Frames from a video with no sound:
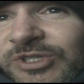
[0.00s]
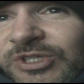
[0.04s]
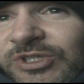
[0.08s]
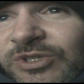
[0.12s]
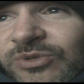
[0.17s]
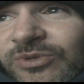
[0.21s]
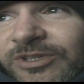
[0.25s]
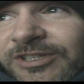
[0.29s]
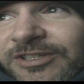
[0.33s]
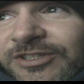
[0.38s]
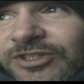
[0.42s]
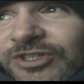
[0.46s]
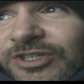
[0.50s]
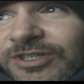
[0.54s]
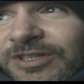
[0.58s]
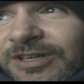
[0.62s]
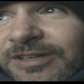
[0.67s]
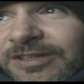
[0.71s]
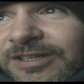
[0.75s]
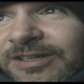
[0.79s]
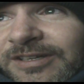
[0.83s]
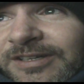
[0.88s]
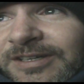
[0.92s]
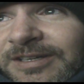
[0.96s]
sewage.
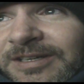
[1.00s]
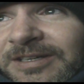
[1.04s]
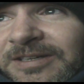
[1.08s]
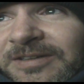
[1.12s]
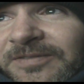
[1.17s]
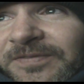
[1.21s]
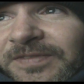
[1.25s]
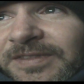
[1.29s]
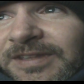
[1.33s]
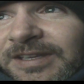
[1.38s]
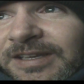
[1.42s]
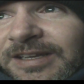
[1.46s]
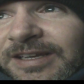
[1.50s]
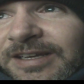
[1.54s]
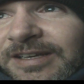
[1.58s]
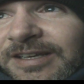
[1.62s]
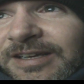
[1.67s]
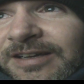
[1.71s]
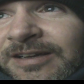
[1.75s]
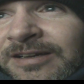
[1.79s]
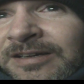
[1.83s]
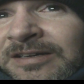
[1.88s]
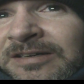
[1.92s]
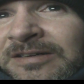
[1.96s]

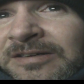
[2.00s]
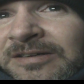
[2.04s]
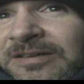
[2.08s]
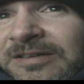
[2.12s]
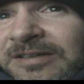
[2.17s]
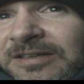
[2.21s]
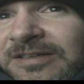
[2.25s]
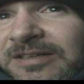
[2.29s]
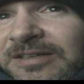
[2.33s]
Anyhow,